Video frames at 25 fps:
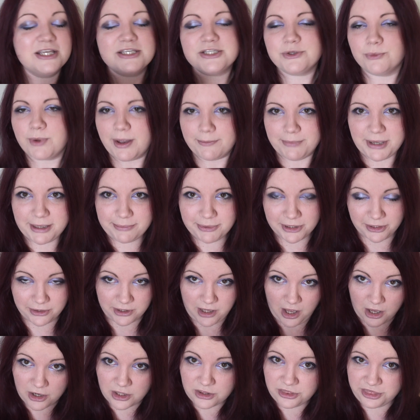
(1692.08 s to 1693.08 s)
when people
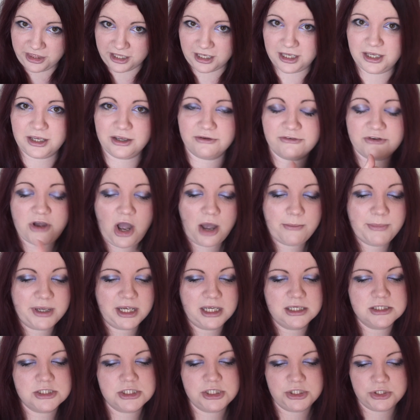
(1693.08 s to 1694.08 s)
are thinking of coming
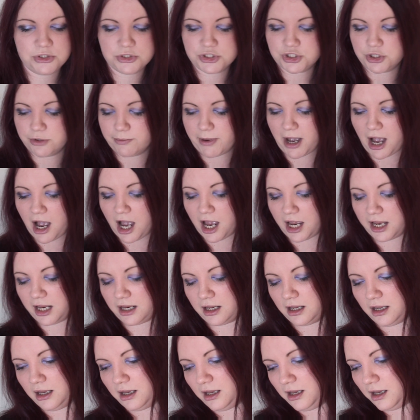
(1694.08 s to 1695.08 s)
into YouTube, I
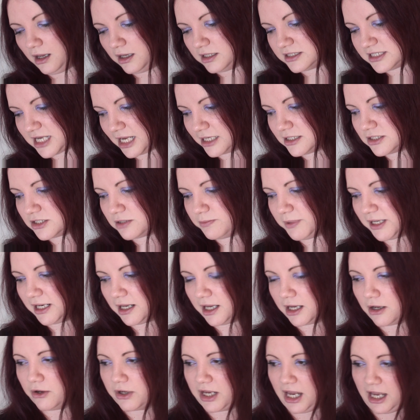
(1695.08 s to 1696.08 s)
tend to be
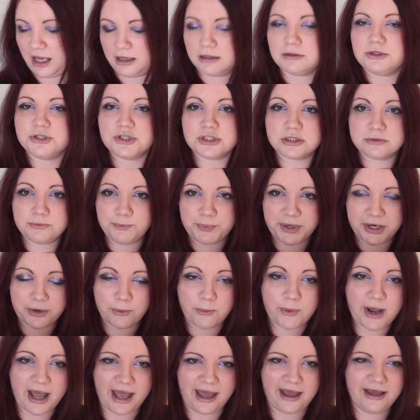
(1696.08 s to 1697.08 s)
like, okay, just be
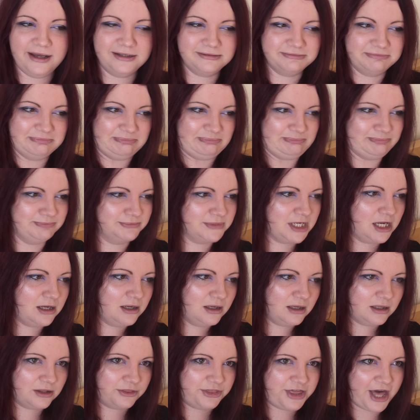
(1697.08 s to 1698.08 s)
aware
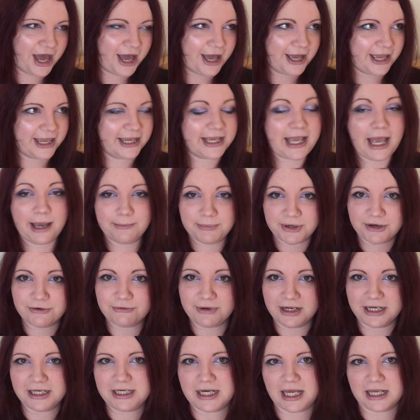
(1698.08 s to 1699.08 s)
that it can be a
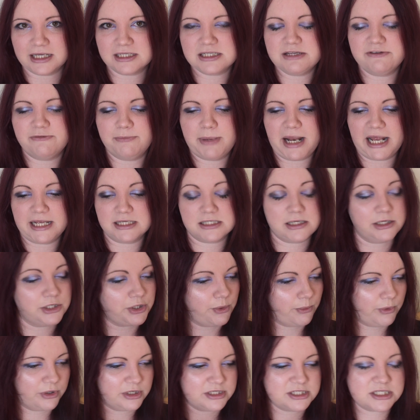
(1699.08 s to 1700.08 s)
really negative place. I
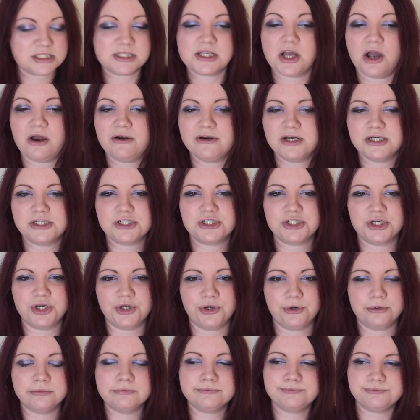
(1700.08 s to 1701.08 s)
don't want to discourage
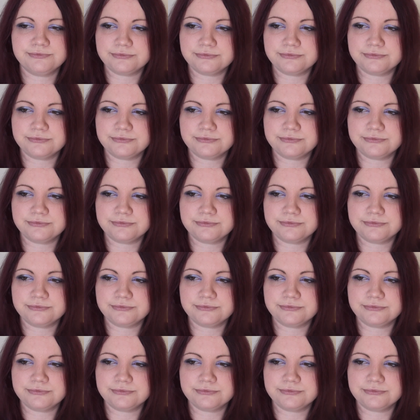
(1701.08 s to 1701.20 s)
you.